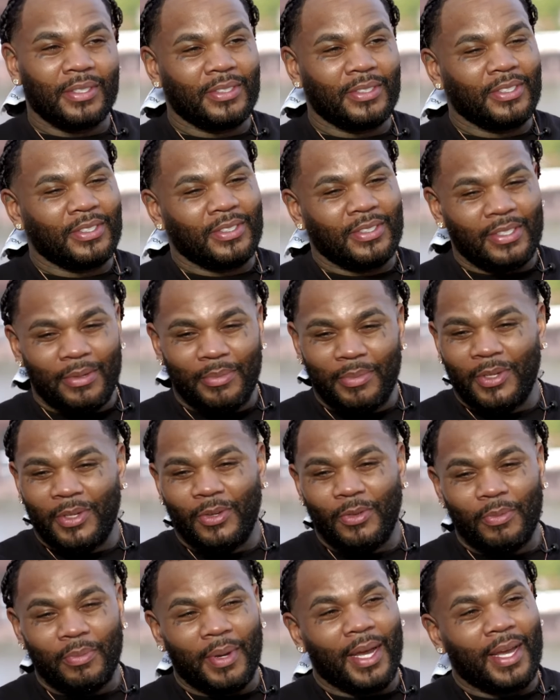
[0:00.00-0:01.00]
Just let me
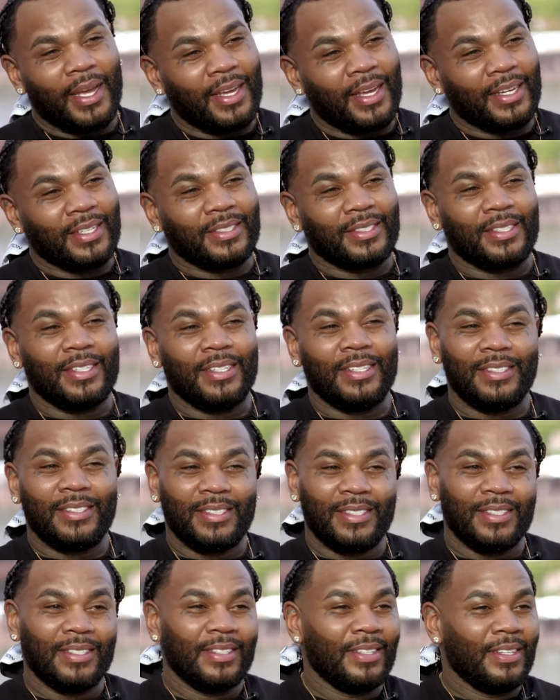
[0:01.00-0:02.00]
do my ass
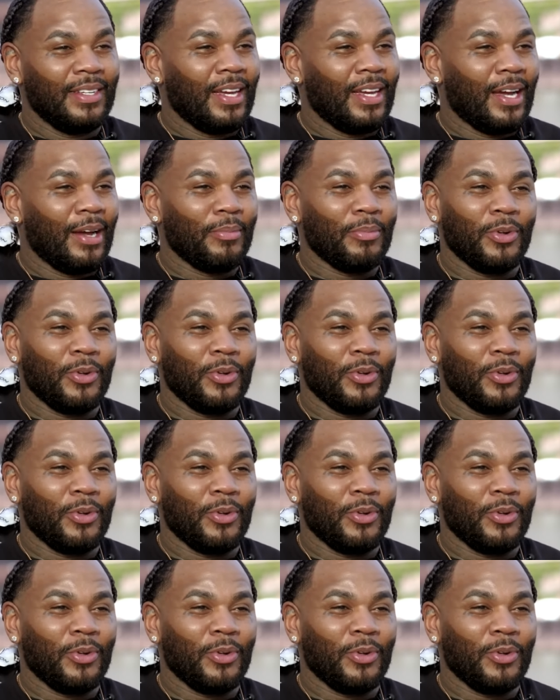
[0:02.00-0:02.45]
cheeks. I'm